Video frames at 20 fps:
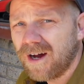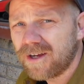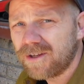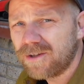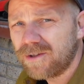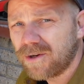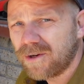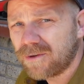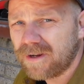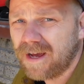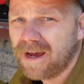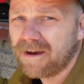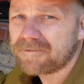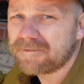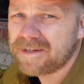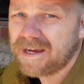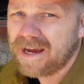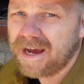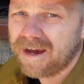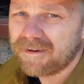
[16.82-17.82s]
you don't have
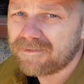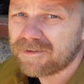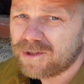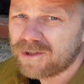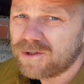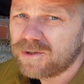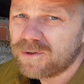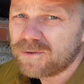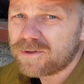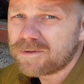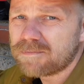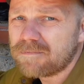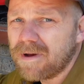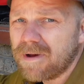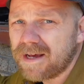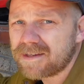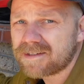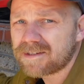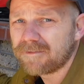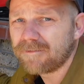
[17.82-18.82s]
to have a huge
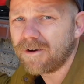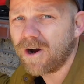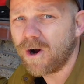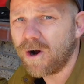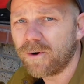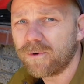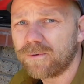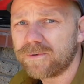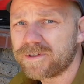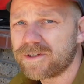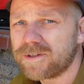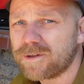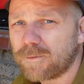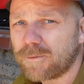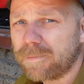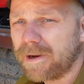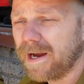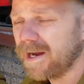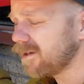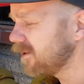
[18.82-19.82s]
mess of hose in your
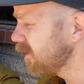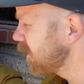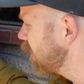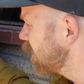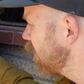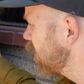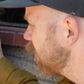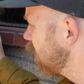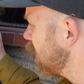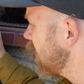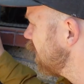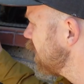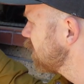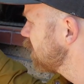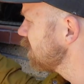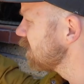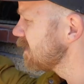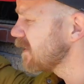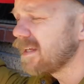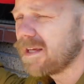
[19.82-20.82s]
backyard.
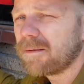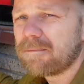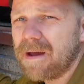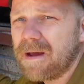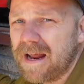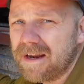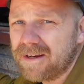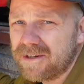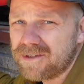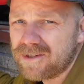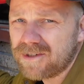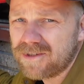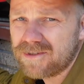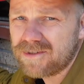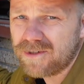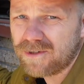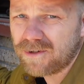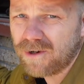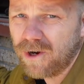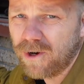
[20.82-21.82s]
This thing
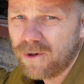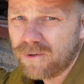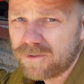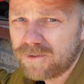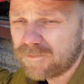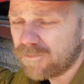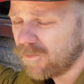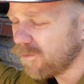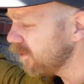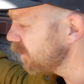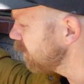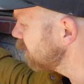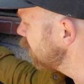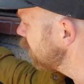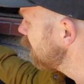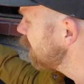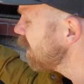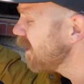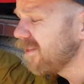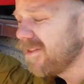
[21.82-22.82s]
manages your hose for you.
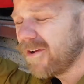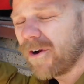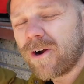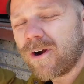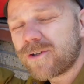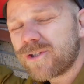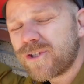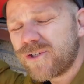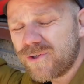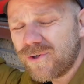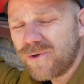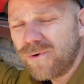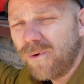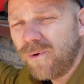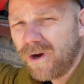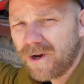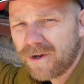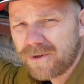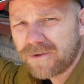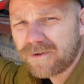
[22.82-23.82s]
There are
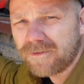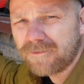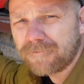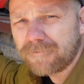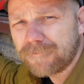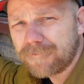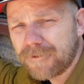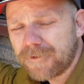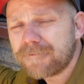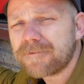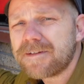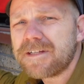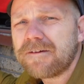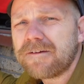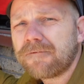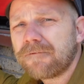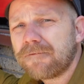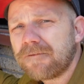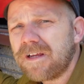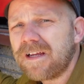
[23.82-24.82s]
250
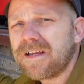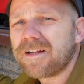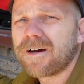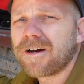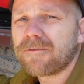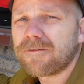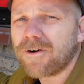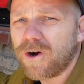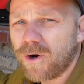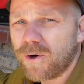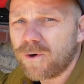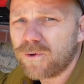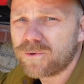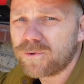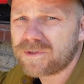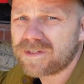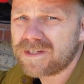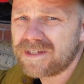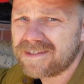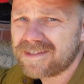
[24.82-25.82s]
feet of
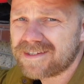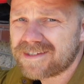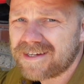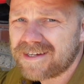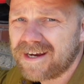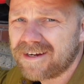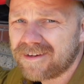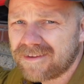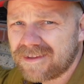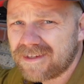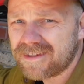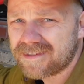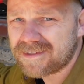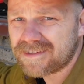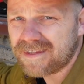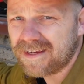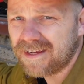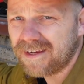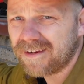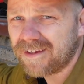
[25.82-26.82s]
hose inside of this
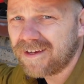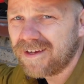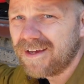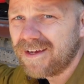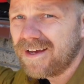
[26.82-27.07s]
thing.